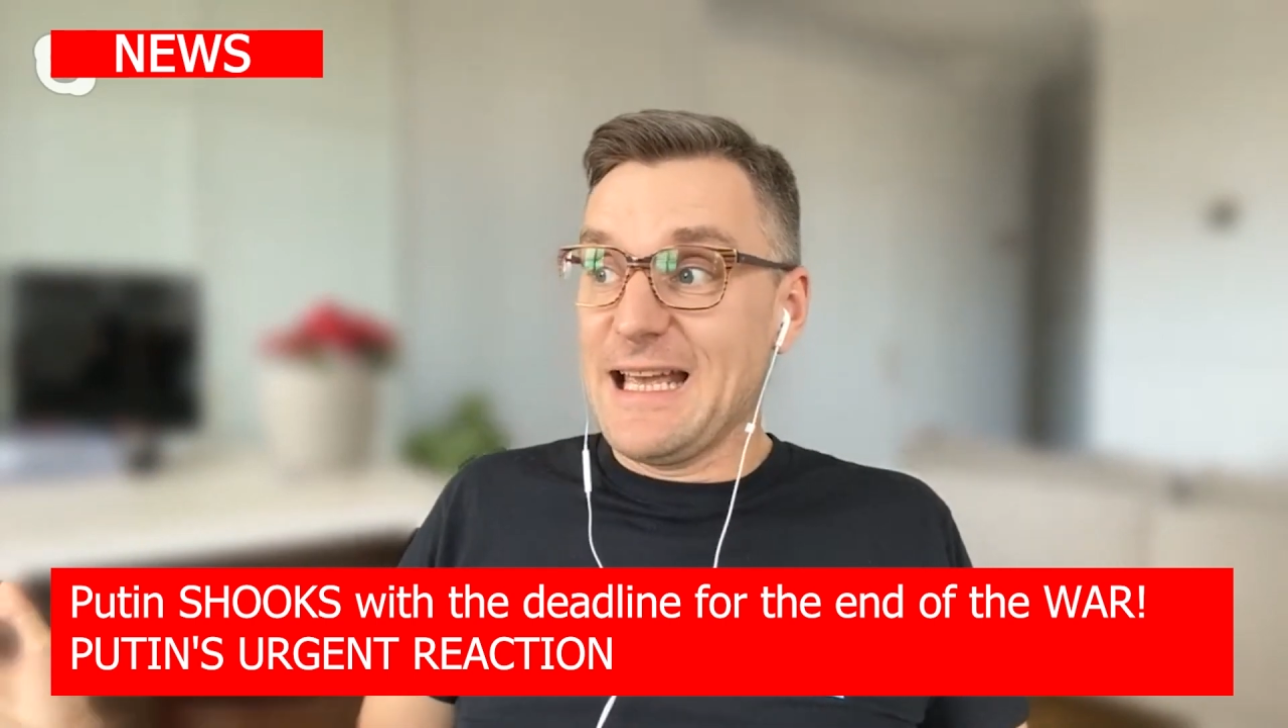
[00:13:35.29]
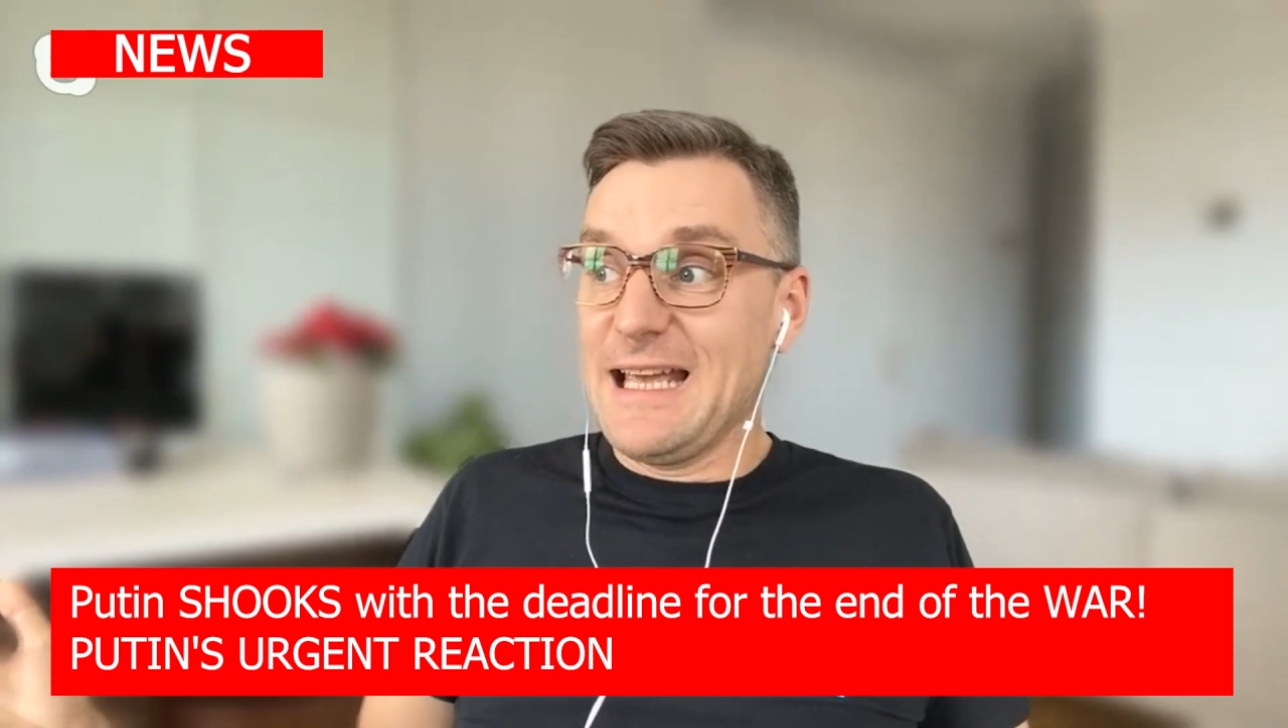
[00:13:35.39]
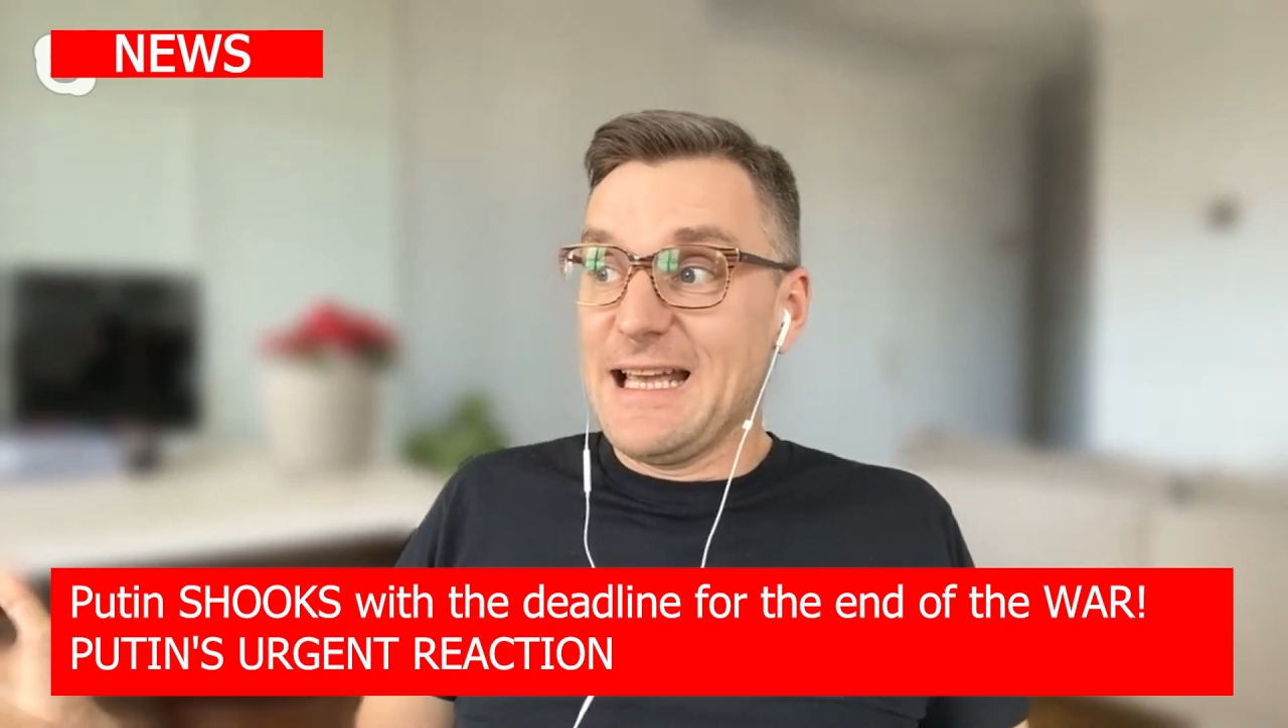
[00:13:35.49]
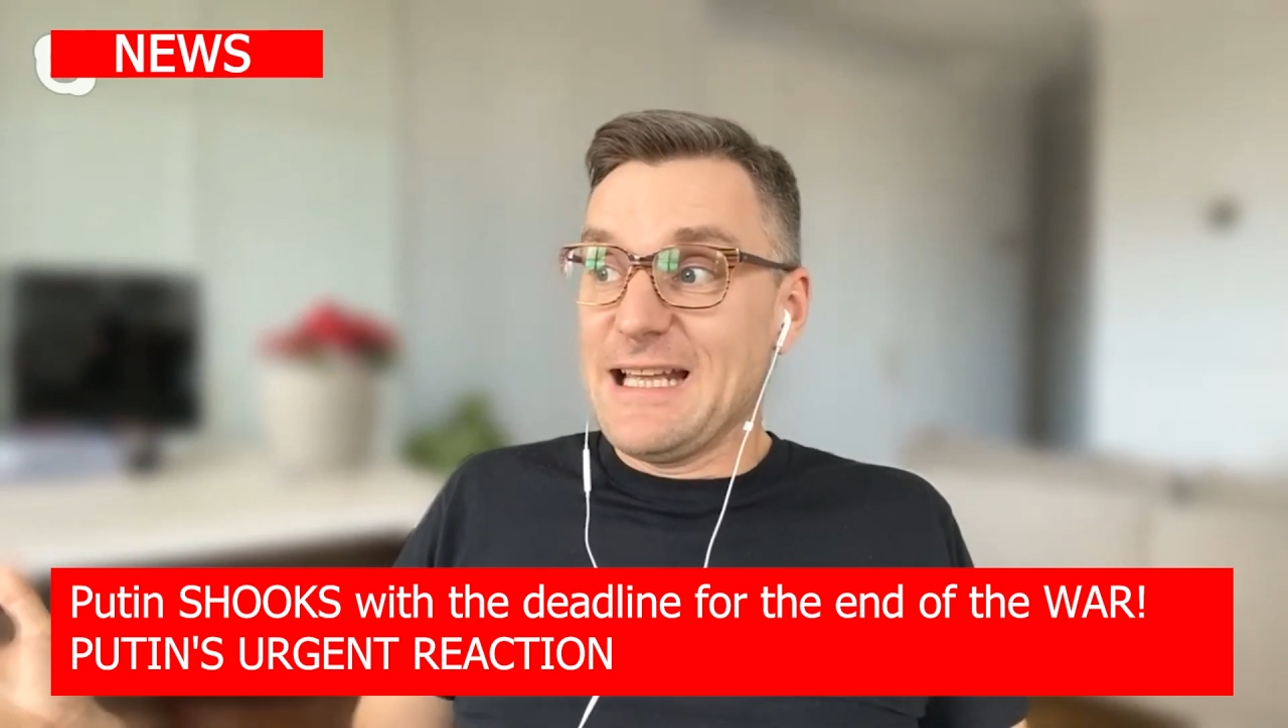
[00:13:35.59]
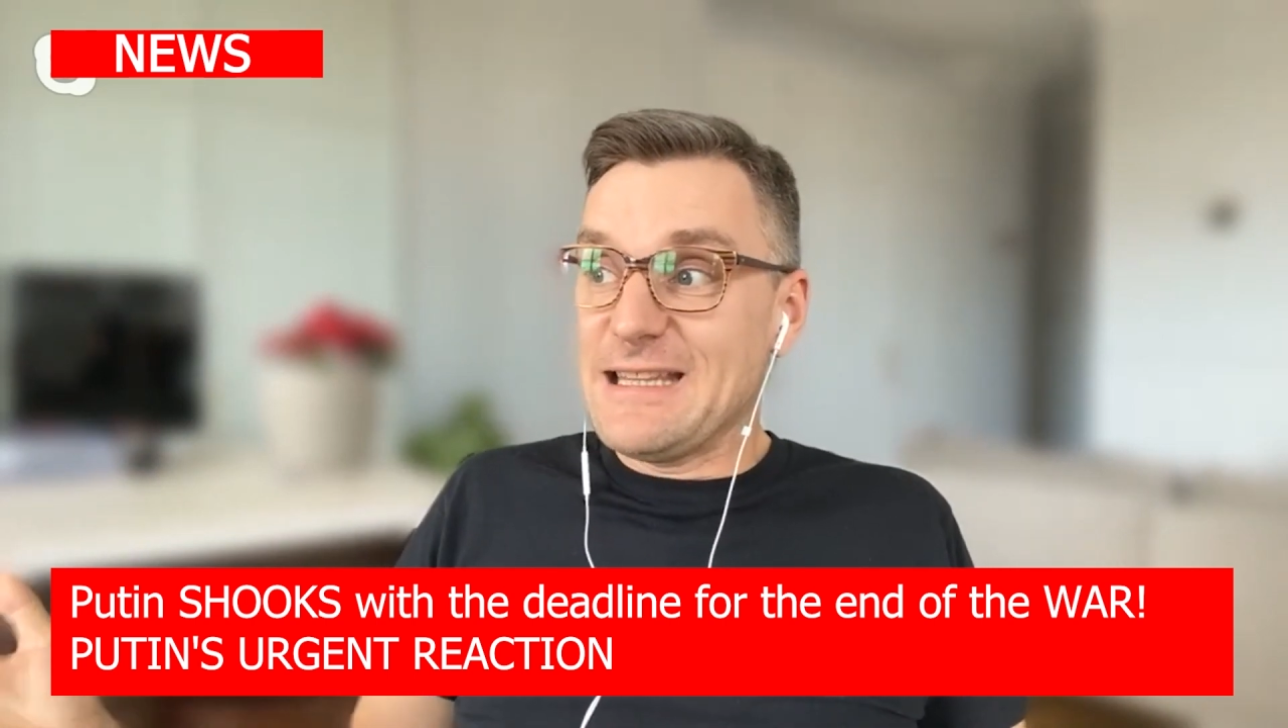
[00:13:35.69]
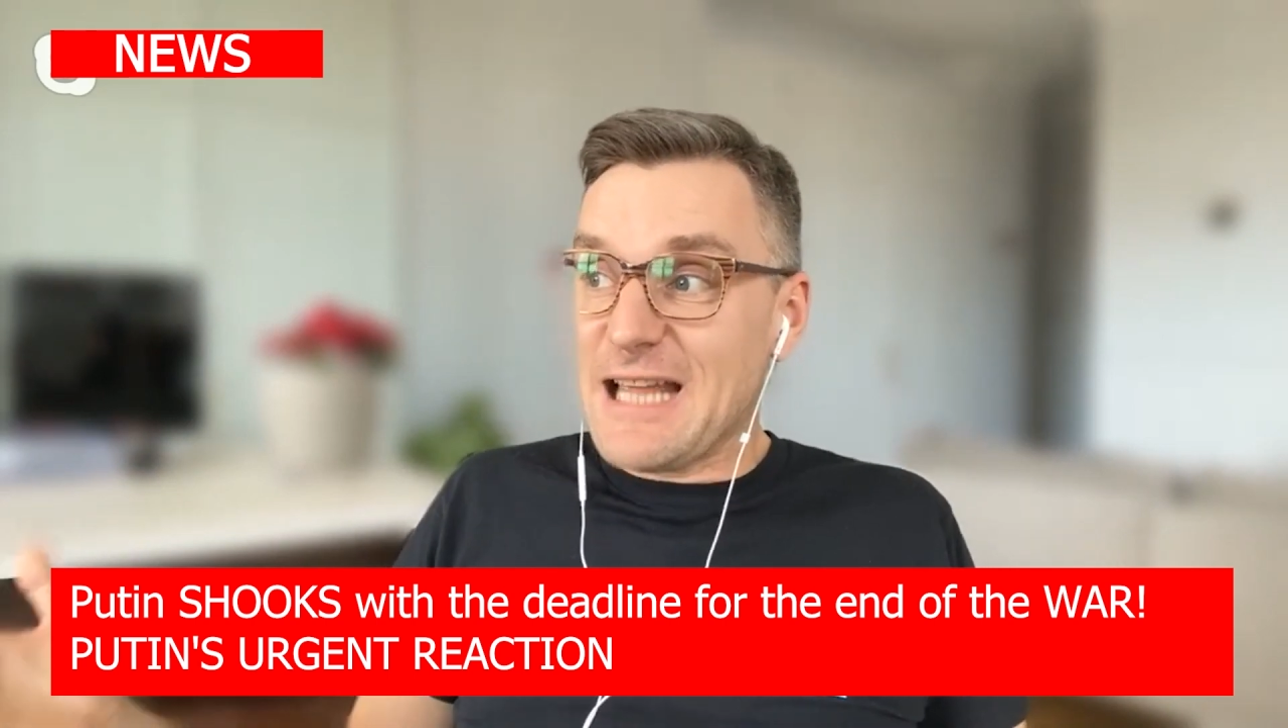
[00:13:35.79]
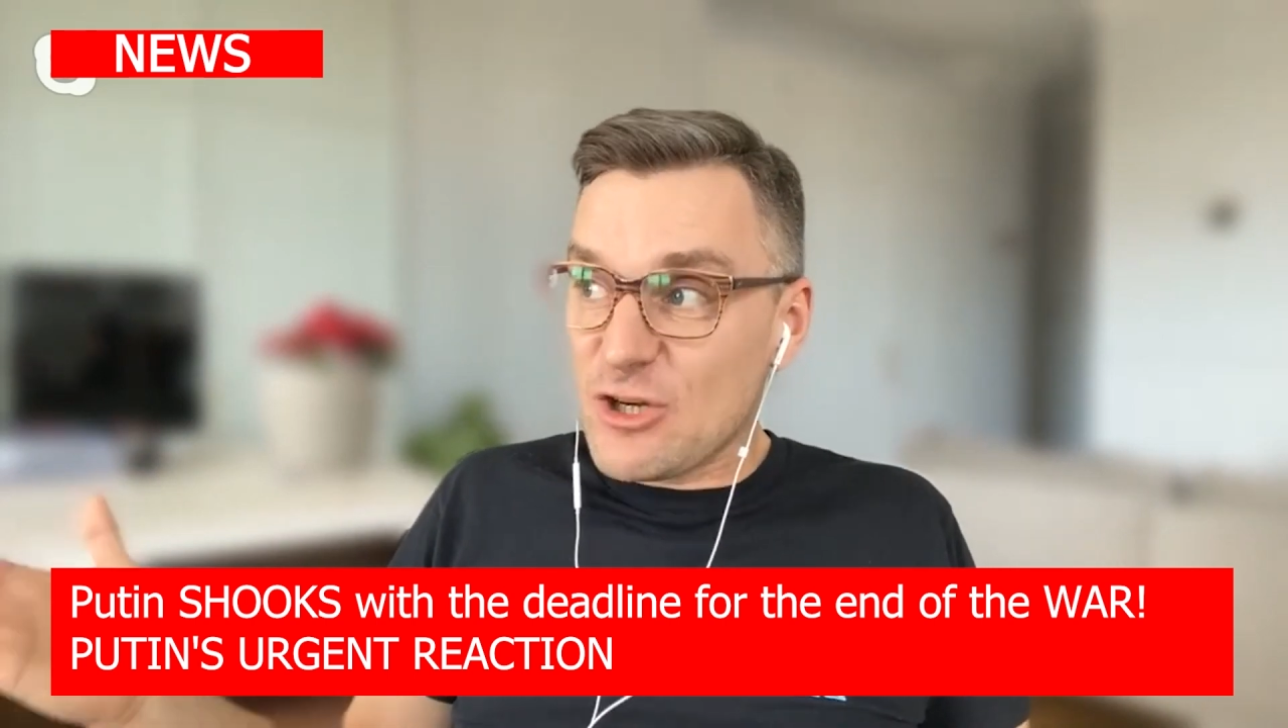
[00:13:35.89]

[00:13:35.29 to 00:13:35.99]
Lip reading: strategic